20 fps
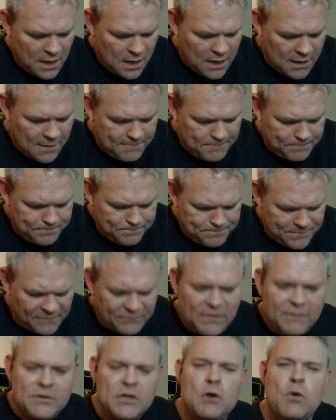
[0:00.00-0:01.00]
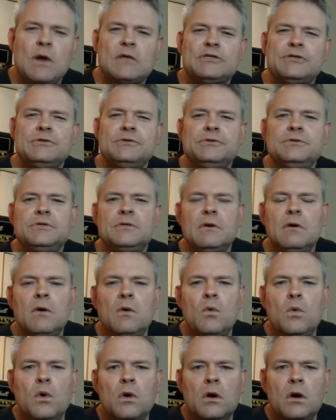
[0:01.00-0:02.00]
Um, if you have any questions
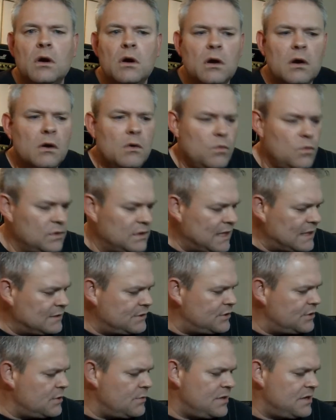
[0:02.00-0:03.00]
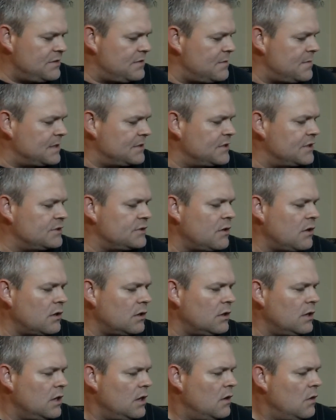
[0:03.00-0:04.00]
or would like to know anything about the
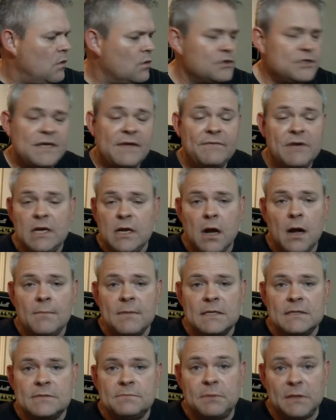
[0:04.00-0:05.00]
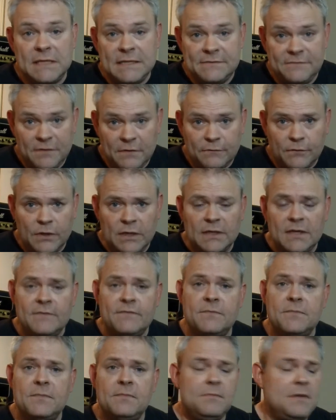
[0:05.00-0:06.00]
guitar or just have any comments, please feel free to leave
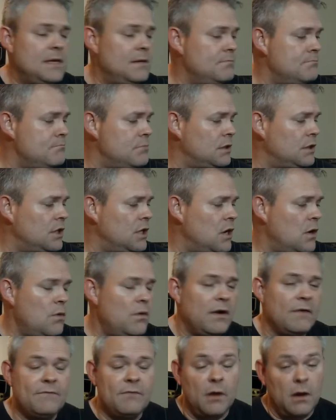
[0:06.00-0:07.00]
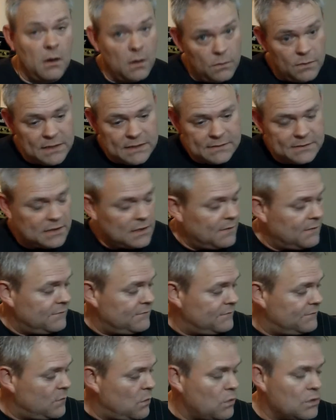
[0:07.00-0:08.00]
them below. And always, of
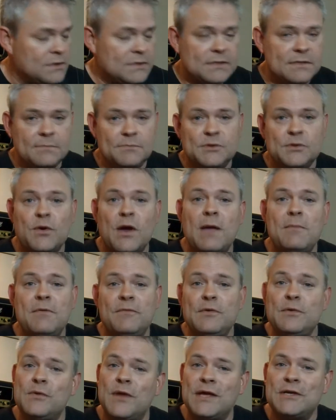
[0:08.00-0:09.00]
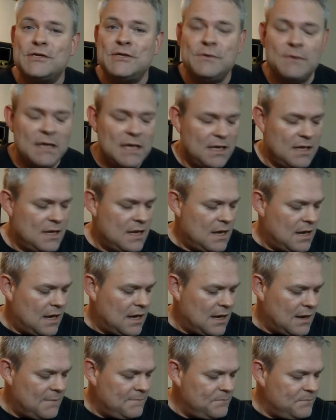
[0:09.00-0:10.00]
course, subscribe if you would like to.
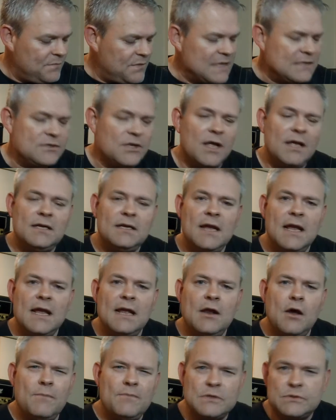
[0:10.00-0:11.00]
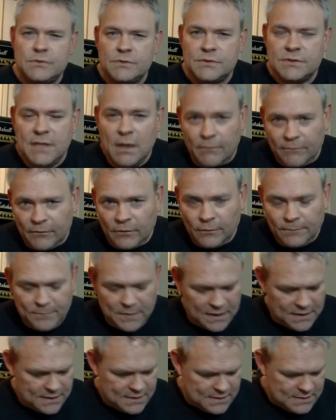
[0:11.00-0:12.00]
Um, thanks a lot, and I hope this was helpful.
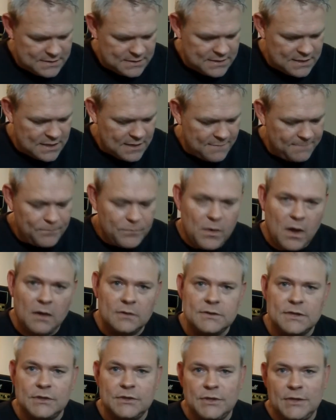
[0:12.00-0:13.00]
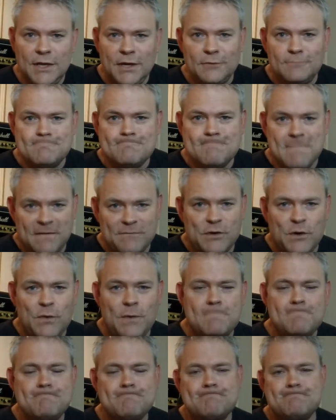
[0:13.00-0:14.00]
And uh, I'll talk to you later. Have a good
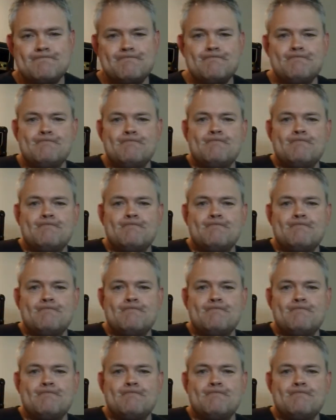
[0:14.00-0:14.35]
one.